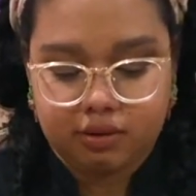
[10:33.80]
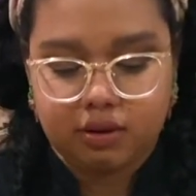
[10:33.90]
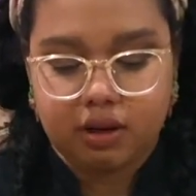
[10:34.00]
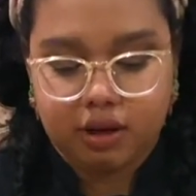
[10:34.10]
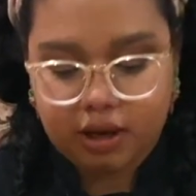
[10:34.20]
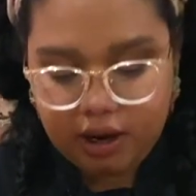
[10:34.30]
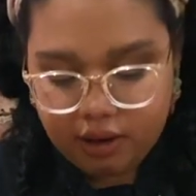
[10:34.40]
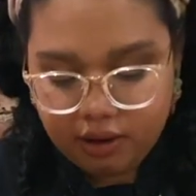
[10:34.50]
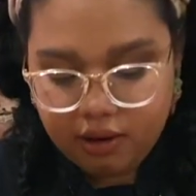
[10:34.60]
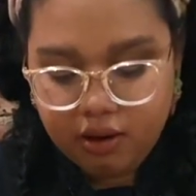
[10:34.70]

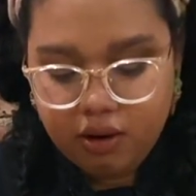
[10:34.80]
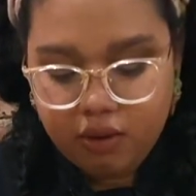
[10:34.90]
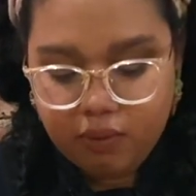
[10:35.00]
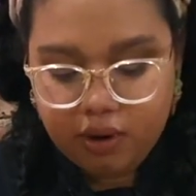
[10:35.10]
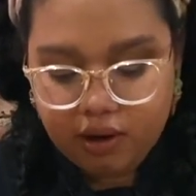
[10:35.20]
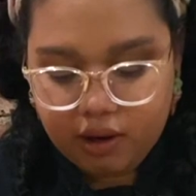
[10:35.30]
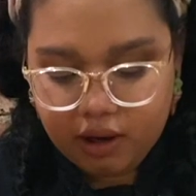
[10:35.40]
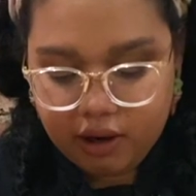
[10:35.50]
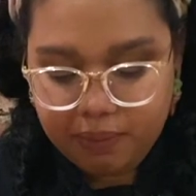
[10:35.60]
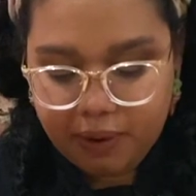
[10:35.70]
Again, we're gonna
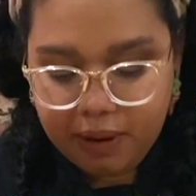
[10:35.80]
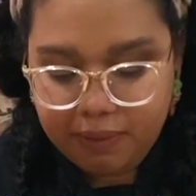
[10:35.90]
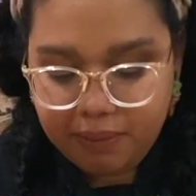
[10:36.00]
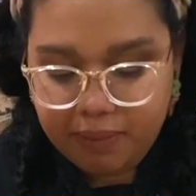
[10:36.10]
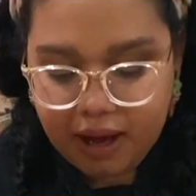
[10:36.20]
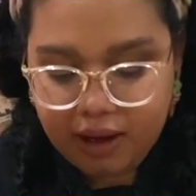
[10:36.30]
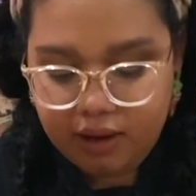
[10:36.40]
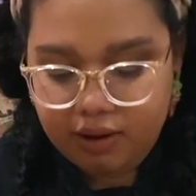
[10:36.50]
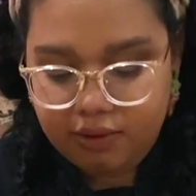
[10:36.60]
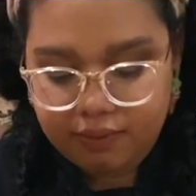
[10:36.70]
cut our piping
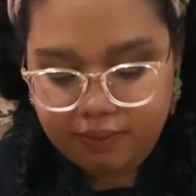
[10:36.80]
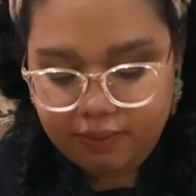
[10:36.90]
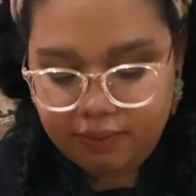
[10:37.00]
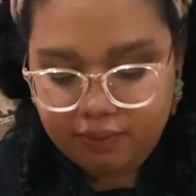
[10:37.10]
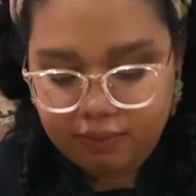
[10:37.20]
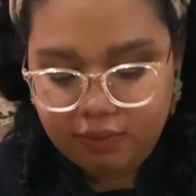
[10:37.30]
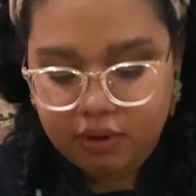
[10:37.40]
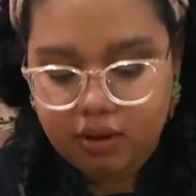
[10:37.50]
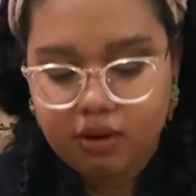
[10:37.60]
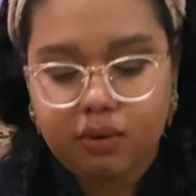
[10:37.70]
bag
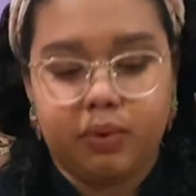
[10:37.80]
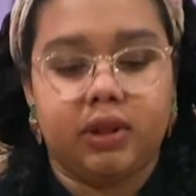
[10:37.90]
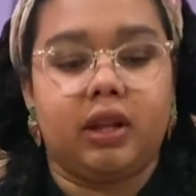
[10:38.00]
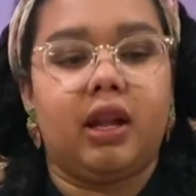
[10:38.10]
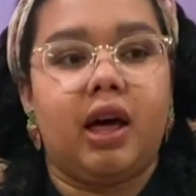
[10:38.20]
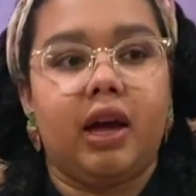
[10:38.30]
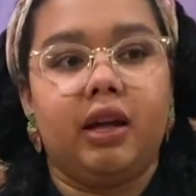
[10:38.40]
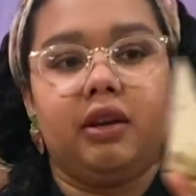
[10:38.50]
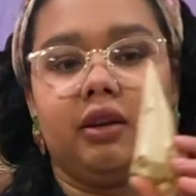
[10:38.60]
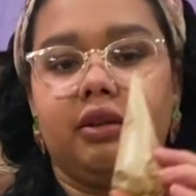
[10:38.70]
with the
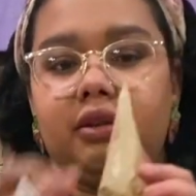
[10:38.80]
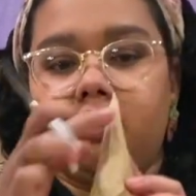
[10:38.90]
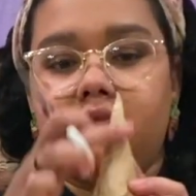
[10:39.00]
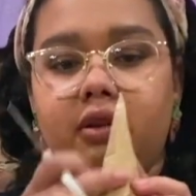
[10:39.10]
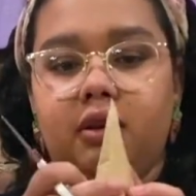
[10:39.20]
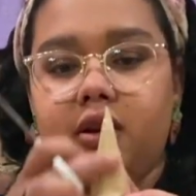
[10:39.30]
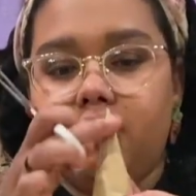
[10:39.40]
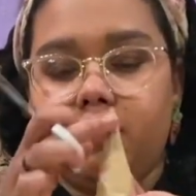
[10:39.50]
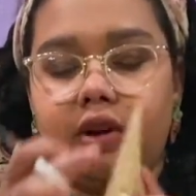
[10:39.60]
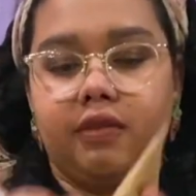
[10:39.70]
line in
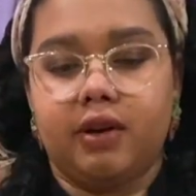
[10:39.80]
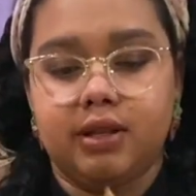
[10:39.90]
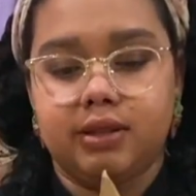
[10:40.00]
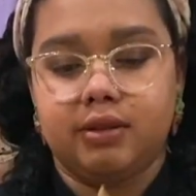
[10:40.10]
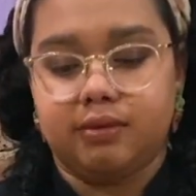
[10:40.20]
front of us